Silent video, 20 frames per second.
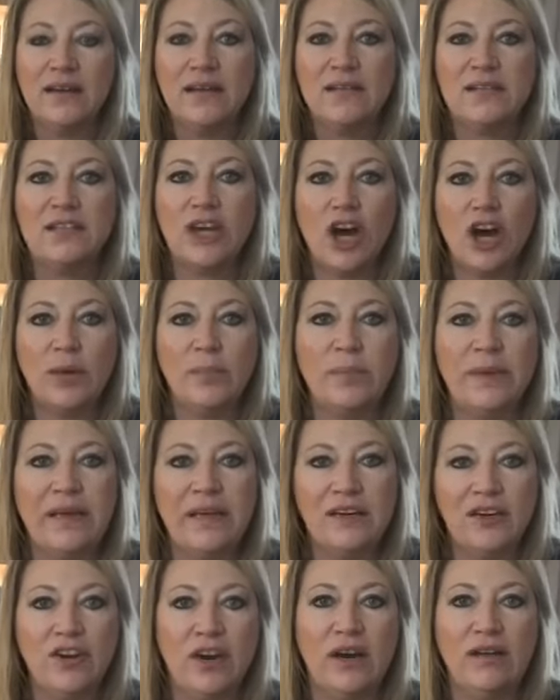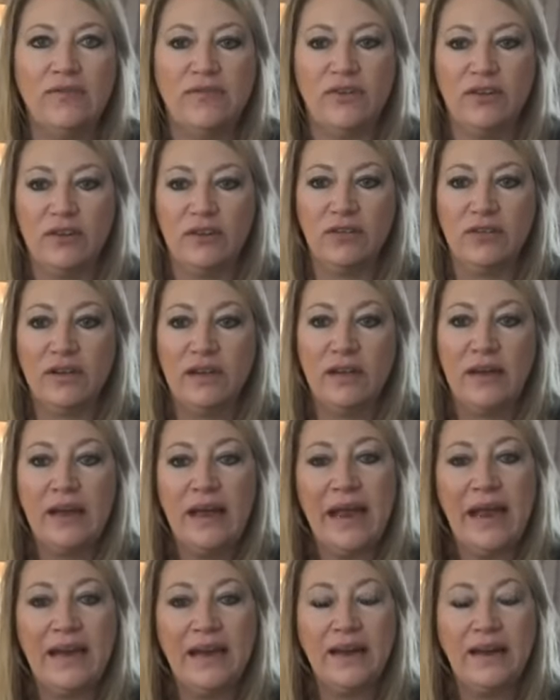Start being grateful
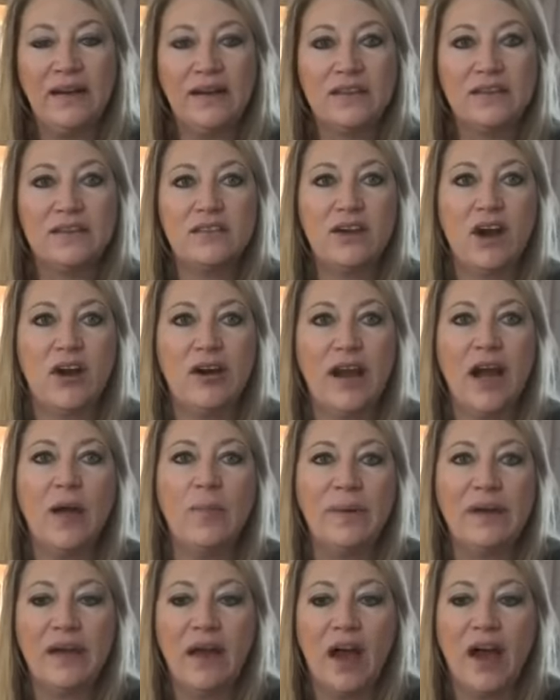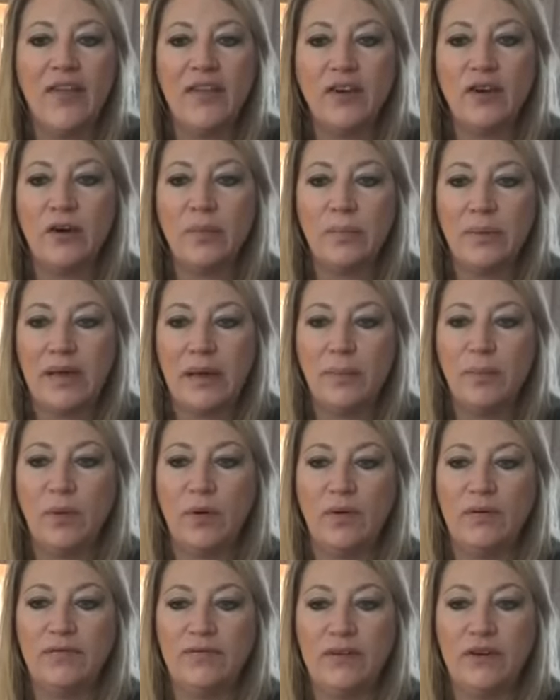and start helping other
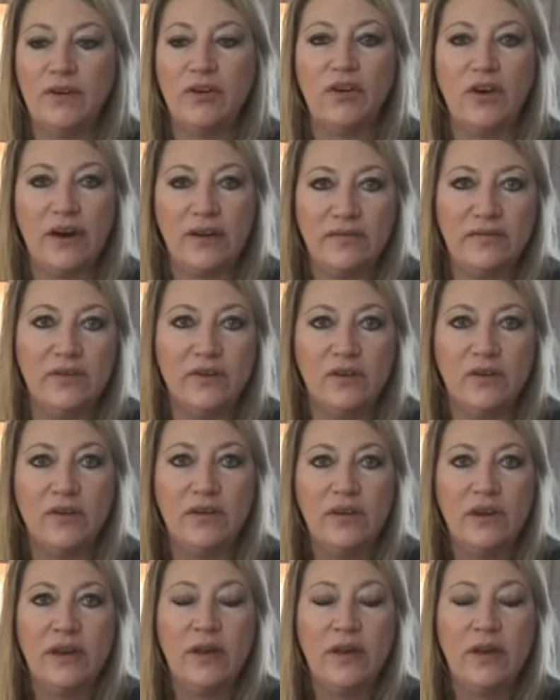people feel grateful.